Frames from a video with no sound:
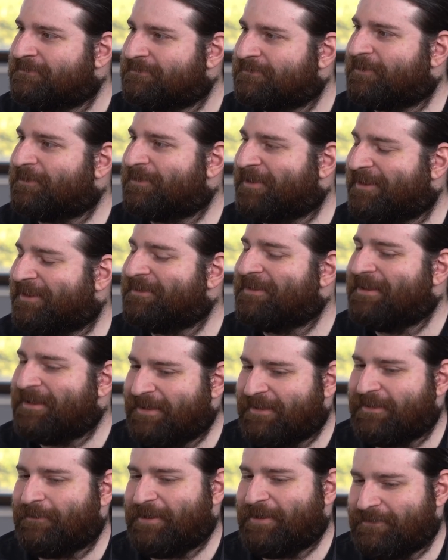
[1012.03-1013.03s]
Okay. And
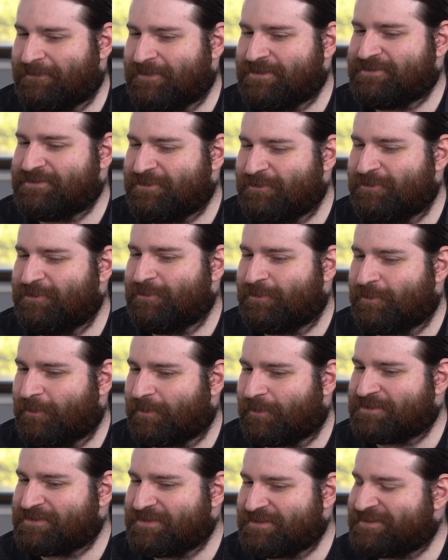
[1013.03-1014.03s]
then we have these two new
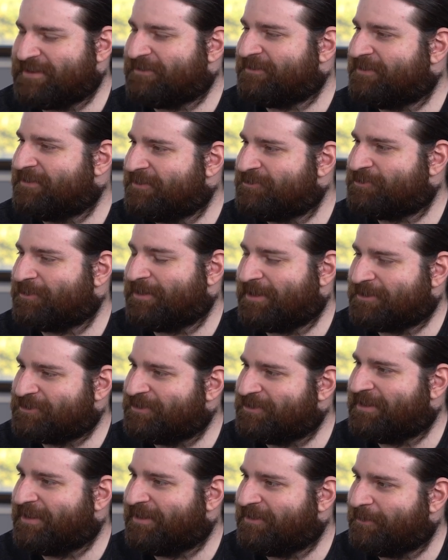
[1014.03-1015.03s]
courses,
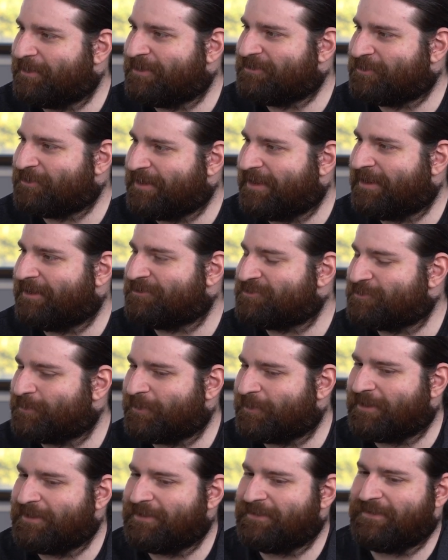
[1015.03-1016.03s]
Introduction to Elementary
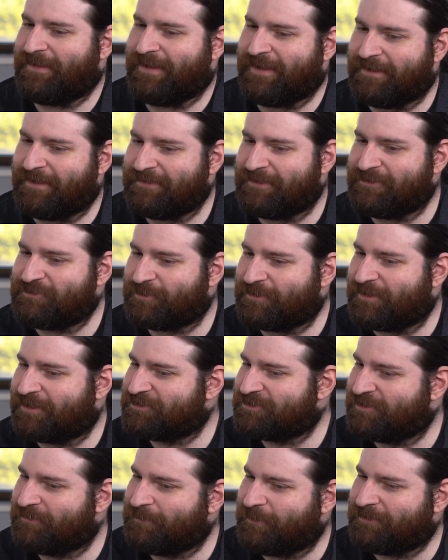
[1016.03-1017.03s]
Algebra and
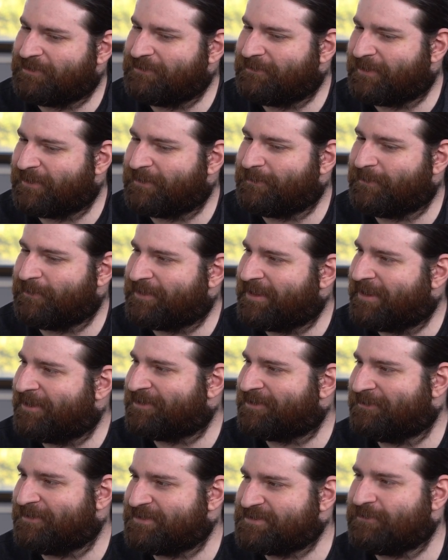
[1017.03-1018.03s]
Introduction to Multivariable
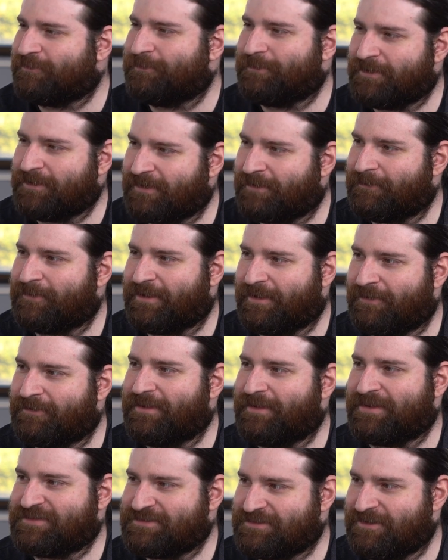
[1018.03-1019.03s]
Calculus that will be coming out
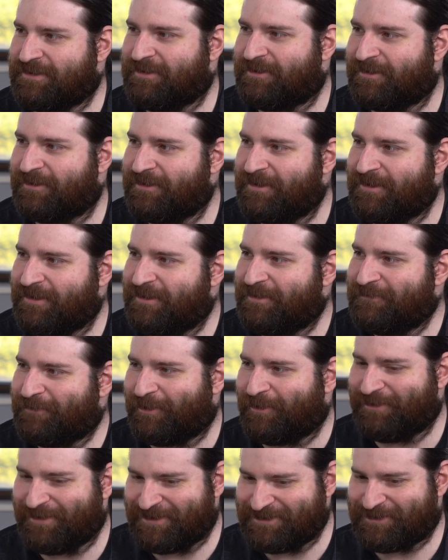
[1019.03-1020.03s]
next year if
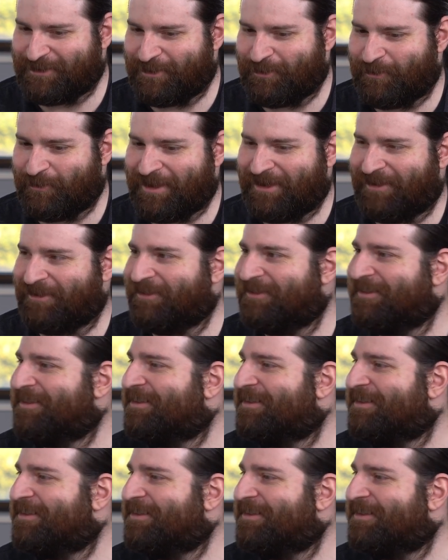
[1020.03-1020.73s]
all things go well.